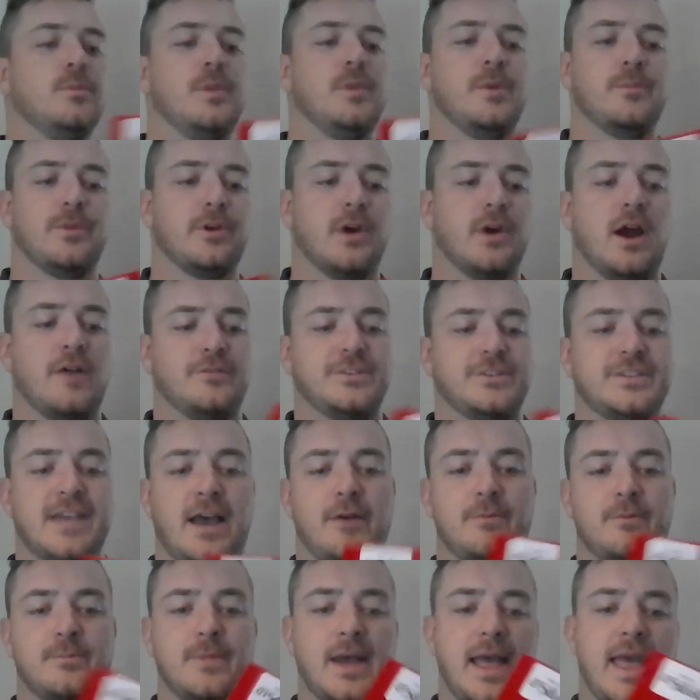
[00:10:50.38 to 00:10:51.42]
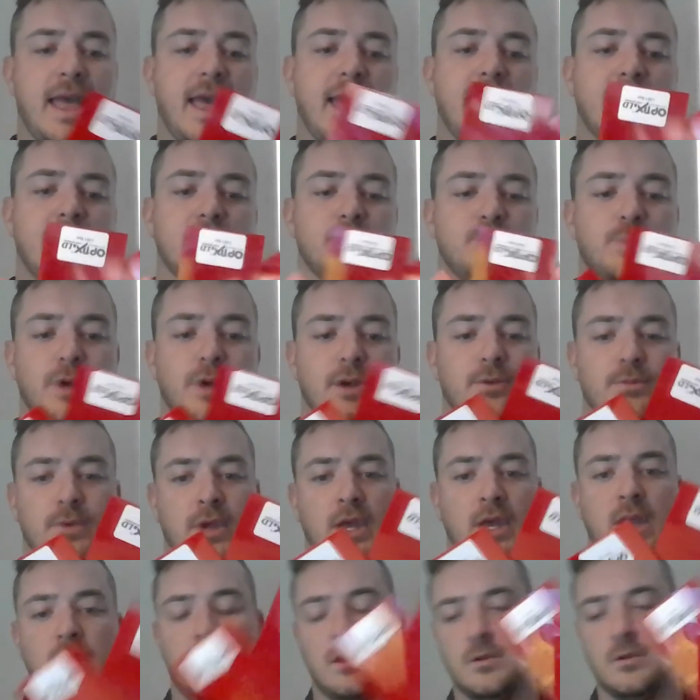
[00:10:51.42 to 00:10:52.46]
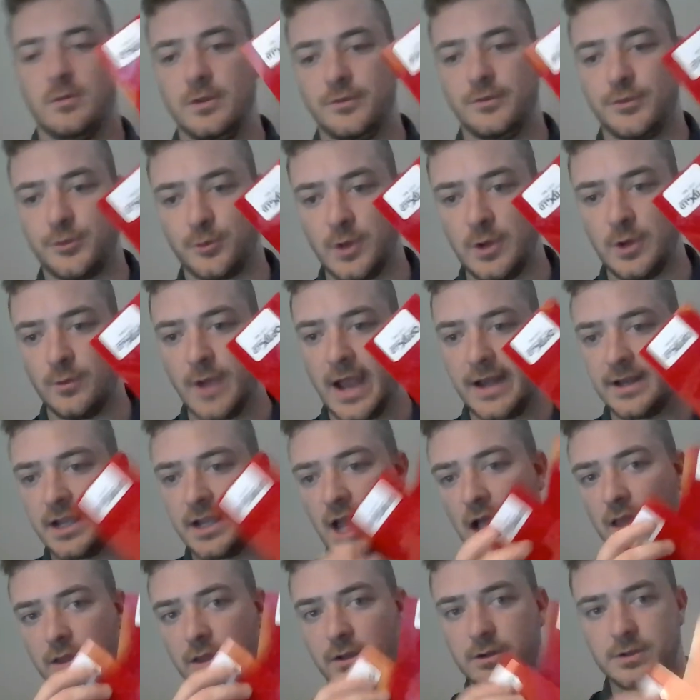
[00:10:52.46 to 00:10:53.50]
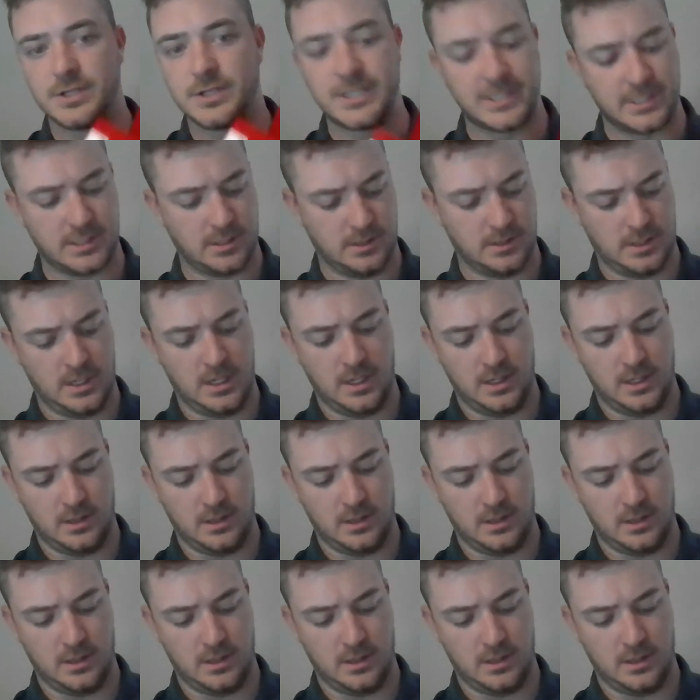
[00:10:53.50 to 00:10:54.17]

remember off the top of my head, but we have 3 red colors.